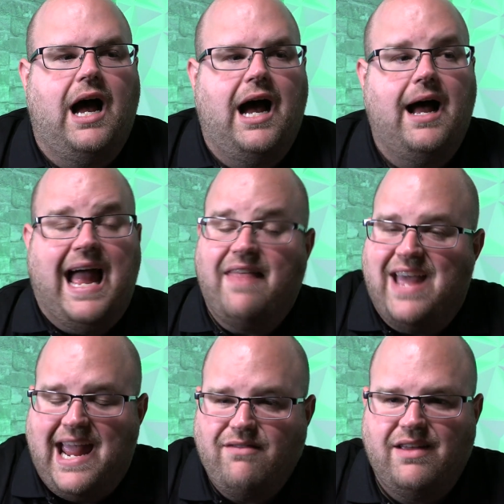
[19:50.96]
At
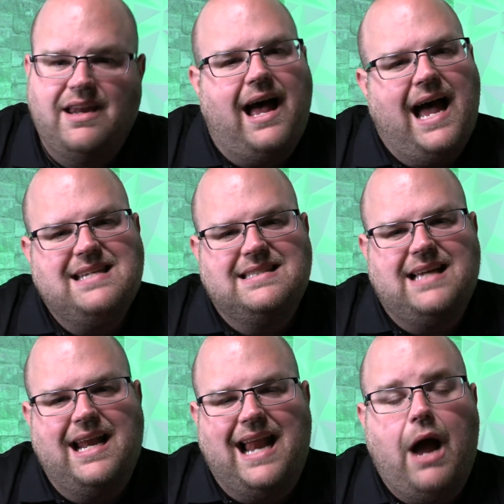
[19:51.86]
the Haven, I
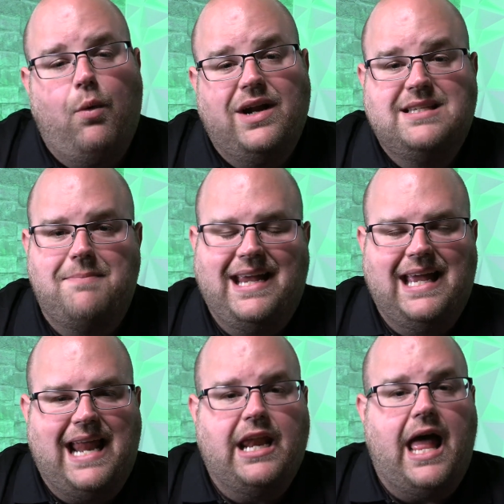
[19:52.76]
decided I wanted to make
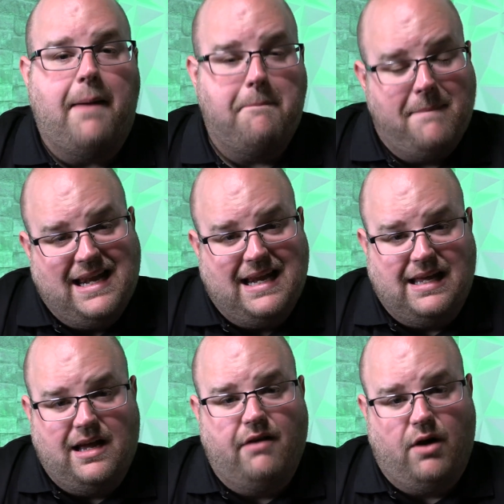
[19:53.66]
it an
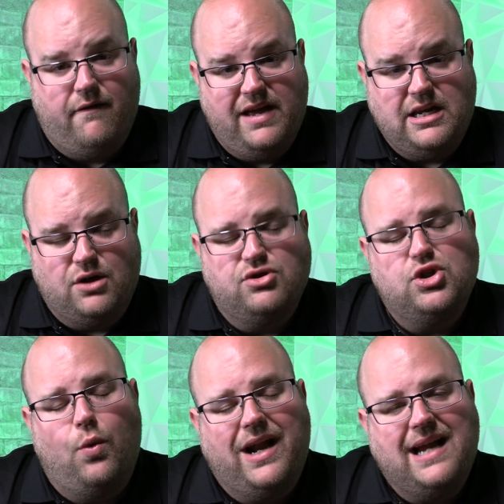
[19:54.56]
amenity of our venue.
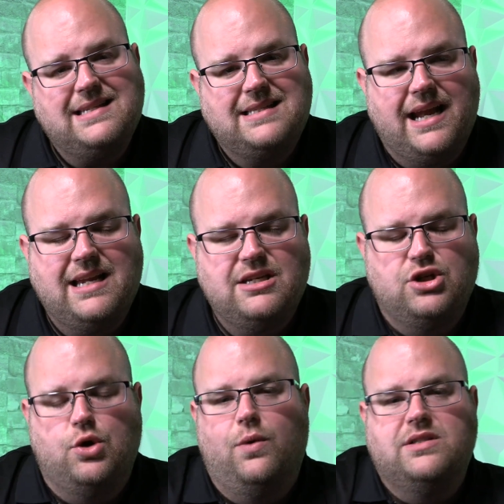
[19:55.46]
So what I decided to
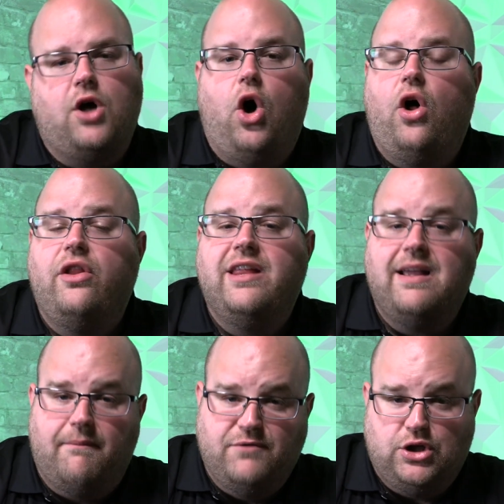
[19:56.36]
do was all
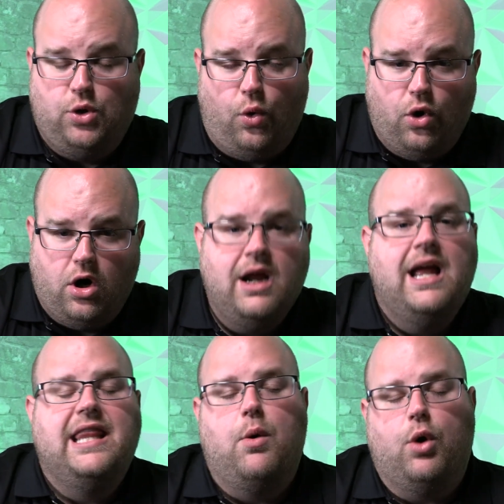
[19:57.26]
the decor
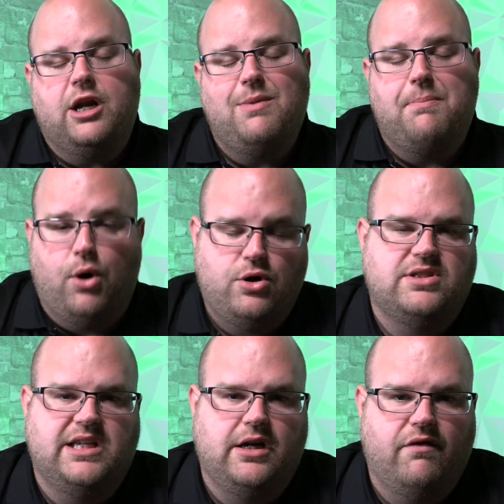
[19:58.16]
that we're going to be
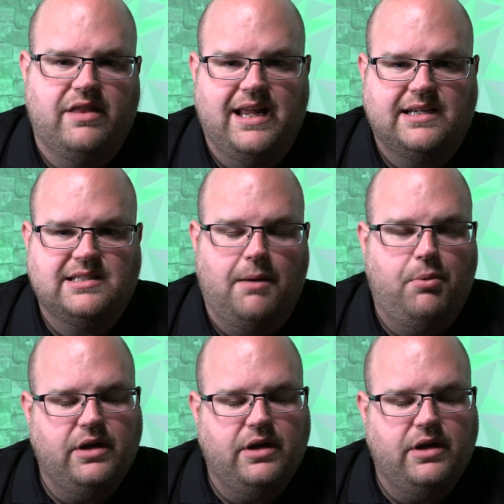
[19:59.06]
purchasing over the next couple